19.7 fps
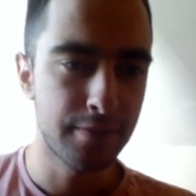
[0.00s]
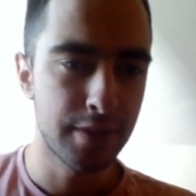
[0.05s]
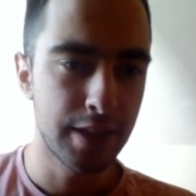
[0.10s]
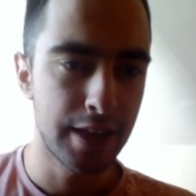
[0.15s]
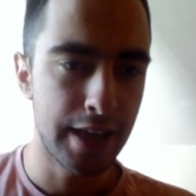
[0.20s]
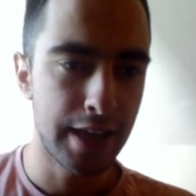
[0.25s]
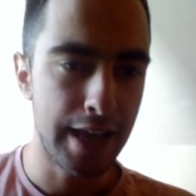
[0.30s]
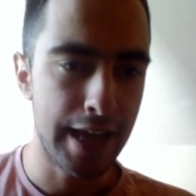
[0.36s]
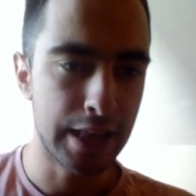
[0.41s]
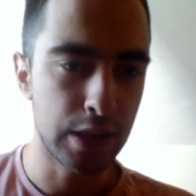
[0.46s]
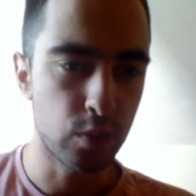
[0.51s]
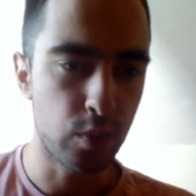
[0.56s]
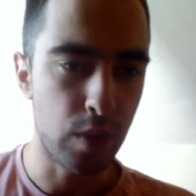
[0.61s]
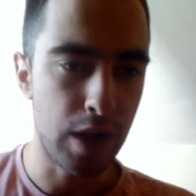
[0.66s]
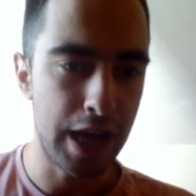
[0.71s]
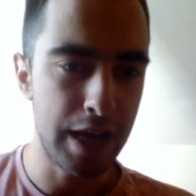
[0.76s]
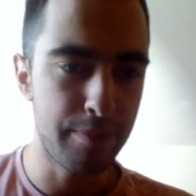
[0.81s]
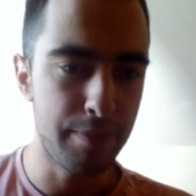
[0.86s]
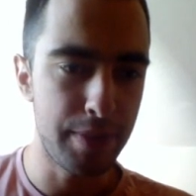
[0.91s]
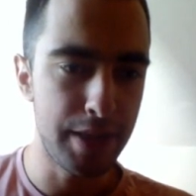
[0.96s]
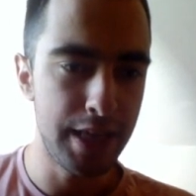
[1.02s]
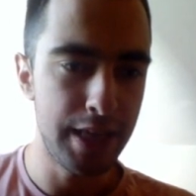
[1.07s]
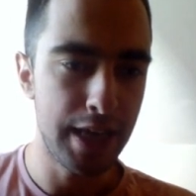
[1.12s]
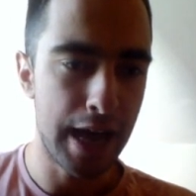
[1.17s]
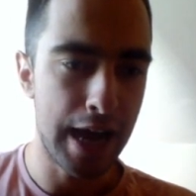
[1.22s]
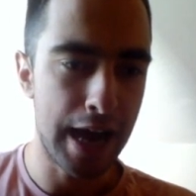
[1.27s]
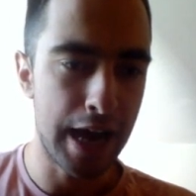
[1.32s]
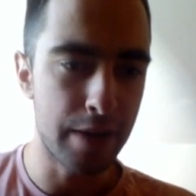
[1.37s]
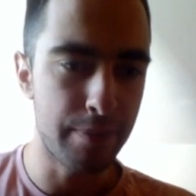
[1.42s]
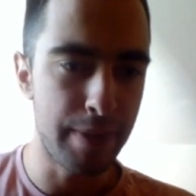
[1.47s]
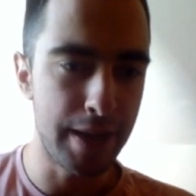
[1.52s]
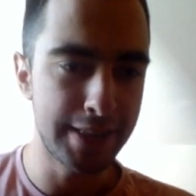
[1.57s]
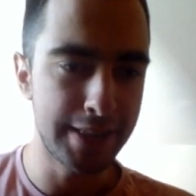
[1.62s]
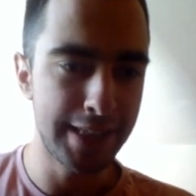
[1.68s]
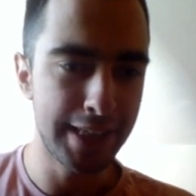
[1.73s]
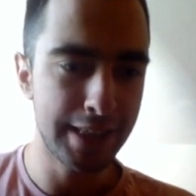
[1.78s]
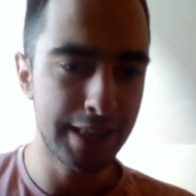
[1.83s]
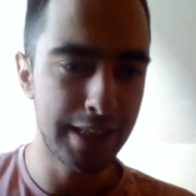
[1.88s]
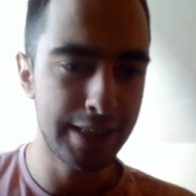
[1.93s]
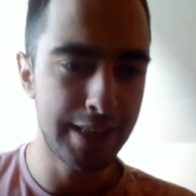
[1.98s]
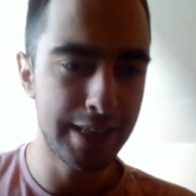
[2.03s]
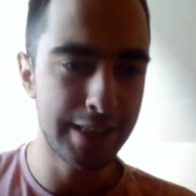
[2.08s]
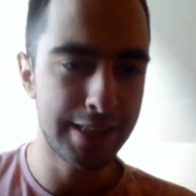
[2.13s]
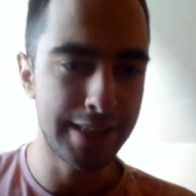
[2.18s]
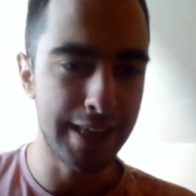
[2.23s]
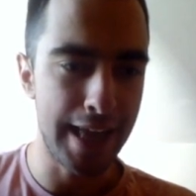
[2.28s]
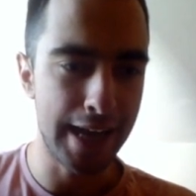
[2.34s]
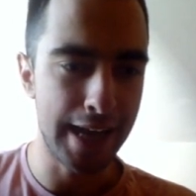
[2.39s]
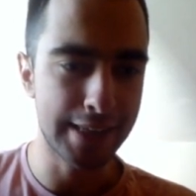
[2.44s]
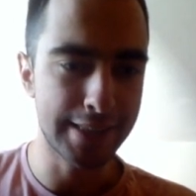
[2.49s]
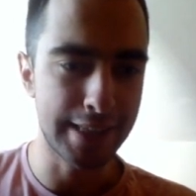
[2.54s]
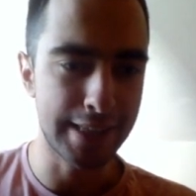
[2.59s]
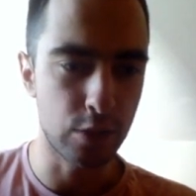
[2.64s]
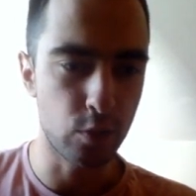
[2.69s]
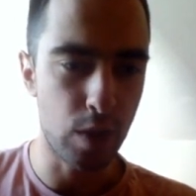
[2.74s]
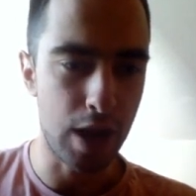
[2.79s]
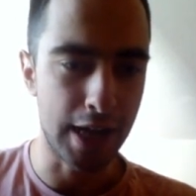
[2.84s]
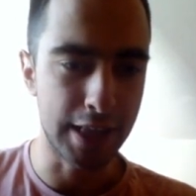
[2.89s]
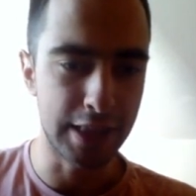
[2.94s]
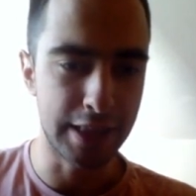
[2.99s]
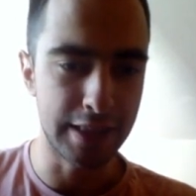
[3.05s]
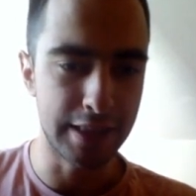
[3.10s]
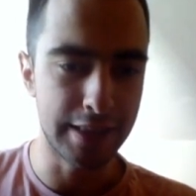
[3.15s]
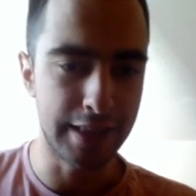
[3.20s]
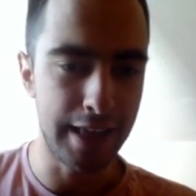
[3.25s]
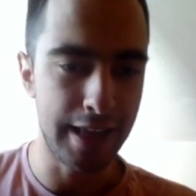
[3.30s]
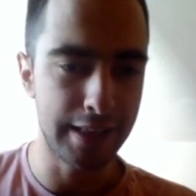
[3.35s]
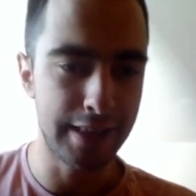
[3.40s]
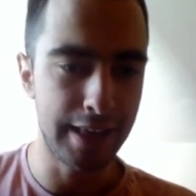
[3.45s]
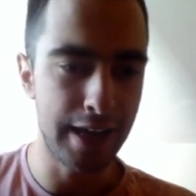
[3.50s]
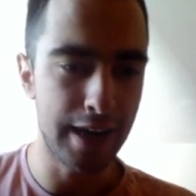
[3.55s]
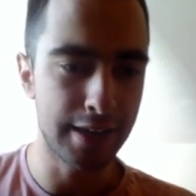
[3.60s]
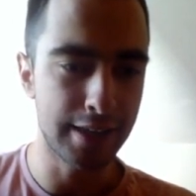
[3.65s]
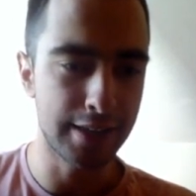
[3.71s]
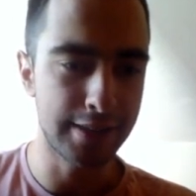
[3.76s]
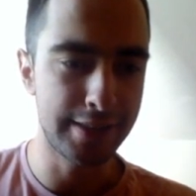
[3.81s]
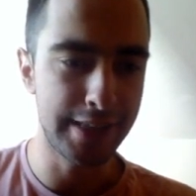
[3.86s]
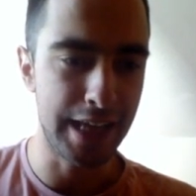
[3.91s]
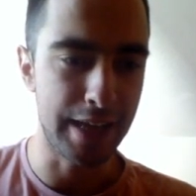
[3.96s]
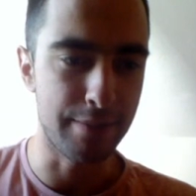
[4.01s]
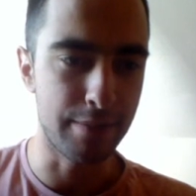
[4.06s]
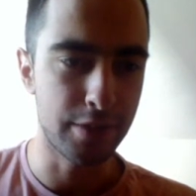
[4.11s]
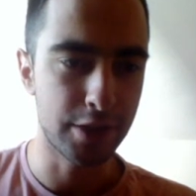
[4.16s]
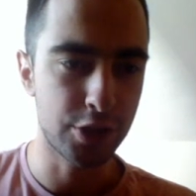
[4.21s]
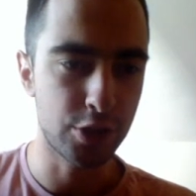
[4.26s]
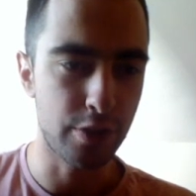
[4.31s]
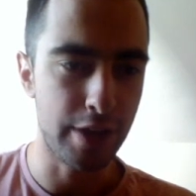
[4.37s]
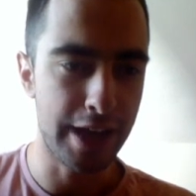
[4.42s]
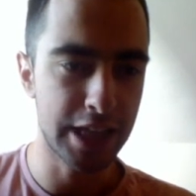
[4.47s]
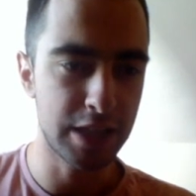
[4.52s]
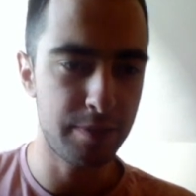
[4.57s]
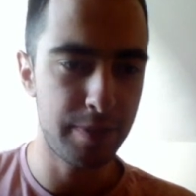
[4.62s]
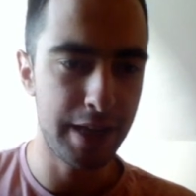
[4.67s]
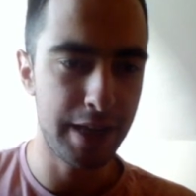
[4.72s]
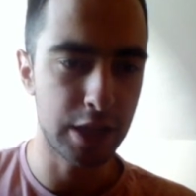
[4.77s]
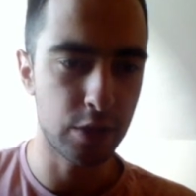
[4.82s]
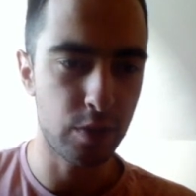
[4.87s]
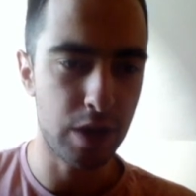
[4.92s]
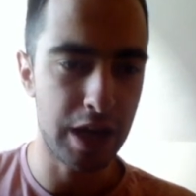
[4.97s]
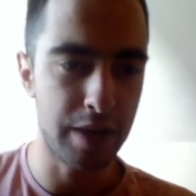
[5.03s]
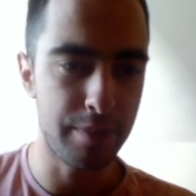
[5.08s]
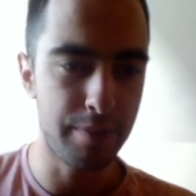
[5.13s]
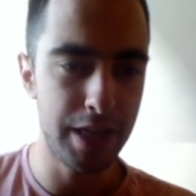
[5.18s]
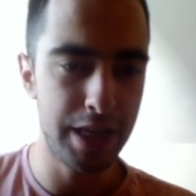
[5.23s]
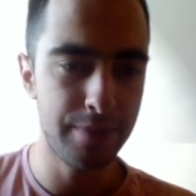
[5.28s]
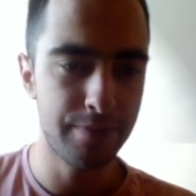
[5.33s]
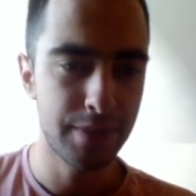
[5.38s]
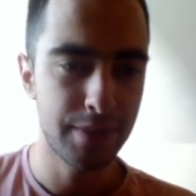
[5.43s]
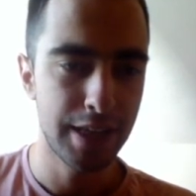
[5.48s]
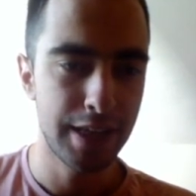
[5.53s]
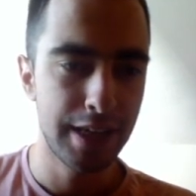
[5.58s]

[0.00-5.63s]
and yb are basically these x and y, they are the same, so xb and yb,